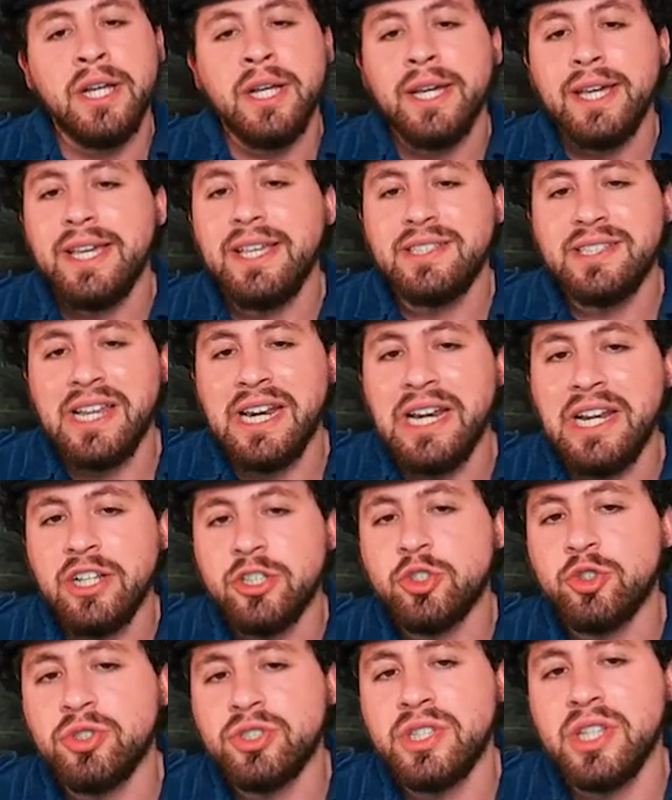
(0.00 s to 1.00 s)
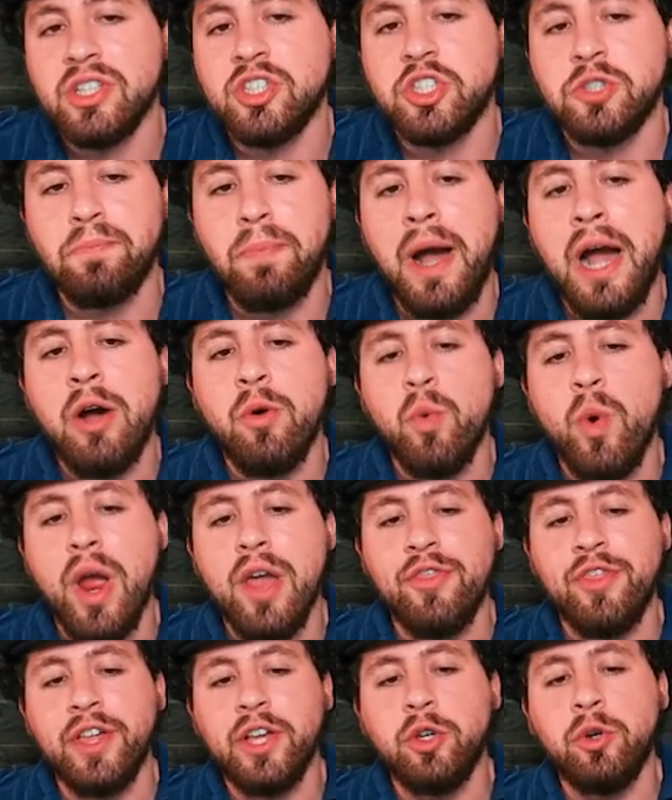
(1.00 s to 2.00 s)
he's in an interesting spot where I
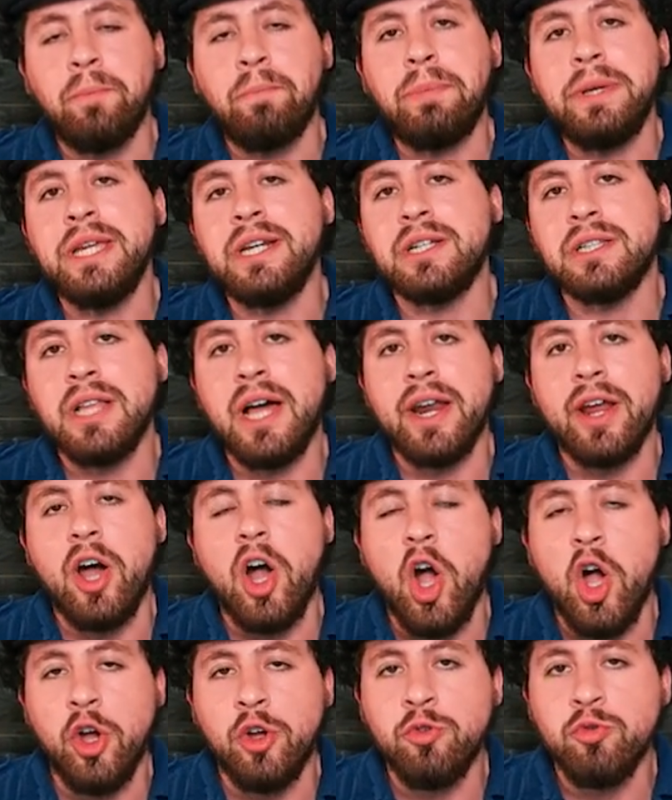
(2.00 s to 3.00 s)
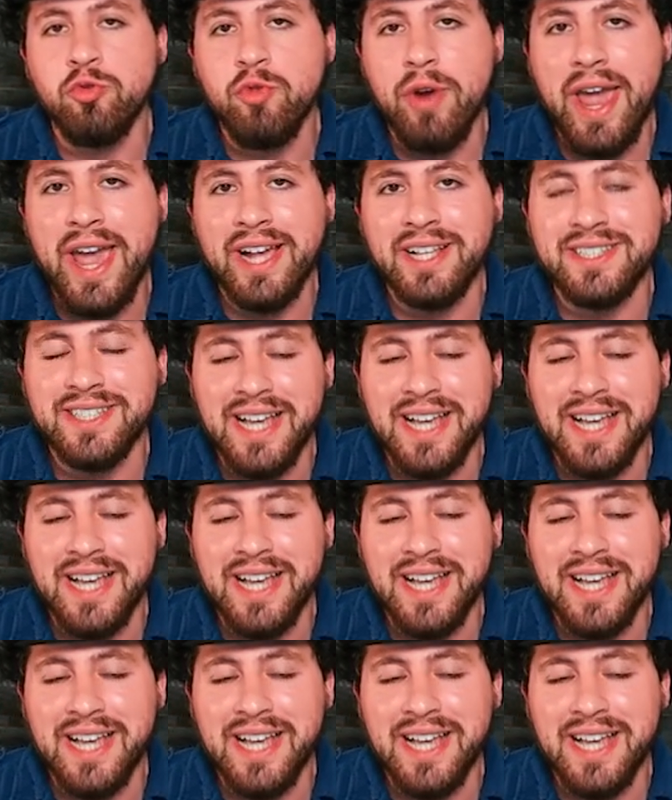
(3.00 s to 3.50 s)
think he'll beat a lot of unranked